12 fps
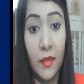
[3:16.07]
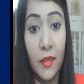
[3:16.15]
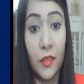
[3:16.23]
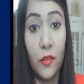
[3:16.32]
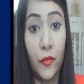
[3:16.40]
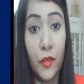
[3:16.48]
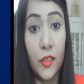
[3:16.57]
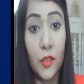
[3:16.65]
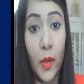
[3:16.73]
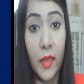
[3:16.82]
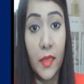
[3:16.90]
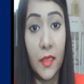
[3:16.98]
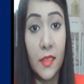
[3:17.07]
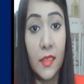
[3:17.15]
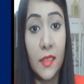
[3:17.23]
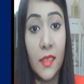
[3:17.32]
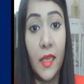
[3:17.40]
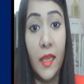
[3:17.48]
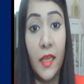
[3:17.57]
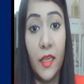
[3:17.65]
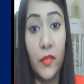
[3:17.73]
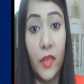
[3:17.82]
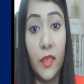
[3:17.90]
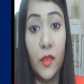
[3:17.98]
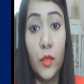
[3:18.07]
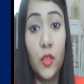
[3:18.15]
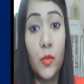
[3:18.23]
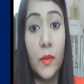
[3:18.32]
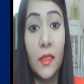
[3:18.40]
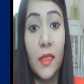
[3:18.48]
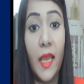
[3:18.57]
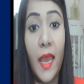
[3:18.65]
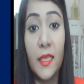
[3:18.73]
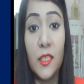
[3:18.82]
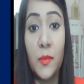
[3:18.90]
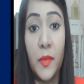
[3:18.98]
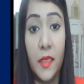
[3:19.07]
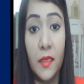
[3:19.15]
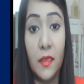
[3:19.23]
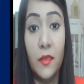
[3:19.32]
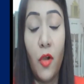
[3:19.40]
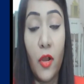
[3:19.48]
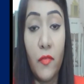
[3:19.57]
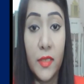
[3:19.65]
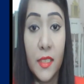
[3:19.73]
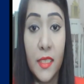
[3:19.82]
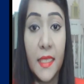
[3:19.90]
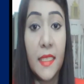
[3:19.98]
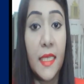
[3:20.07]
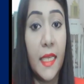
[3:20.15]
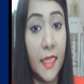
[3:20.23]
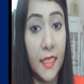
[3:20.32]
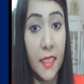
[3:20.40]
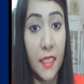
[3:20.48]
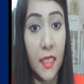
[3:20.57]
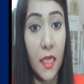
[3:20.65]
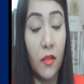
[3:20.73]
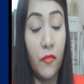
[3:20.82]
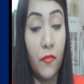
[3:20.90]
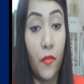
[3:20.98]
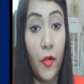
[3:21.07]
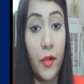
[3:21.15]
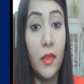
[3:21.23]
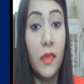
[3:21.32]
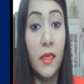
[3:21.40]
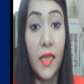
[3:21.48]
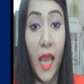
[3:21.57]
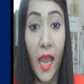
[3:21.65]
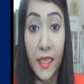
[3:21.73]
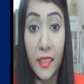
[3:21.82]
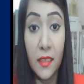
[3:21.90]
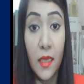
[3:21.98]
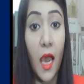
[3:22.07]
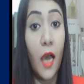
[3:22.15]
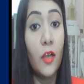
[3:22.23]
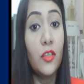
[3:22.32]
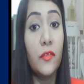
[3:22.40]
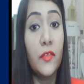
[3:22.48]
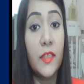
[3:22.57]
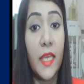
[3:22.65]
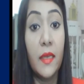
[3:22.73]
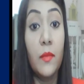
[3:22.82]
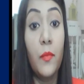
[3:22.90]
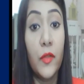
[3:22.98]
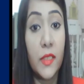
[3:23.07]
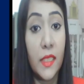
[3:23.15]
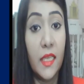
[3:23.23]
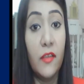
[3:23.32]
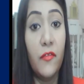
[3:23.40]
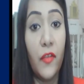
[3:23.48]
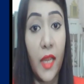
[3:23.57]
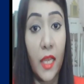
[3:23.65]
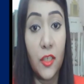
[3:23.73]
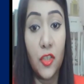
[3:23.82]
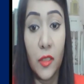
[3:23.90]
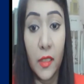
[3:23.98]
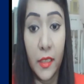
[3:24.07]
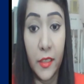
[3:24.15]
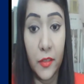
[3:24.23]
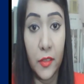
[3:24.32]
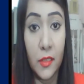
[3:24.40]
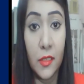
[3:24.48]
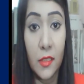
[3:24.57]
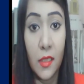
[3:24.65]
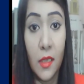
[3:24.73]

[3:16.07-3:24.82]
The first one is if the individual has been a non-resident in India for 9 out of 10 preceding financial years,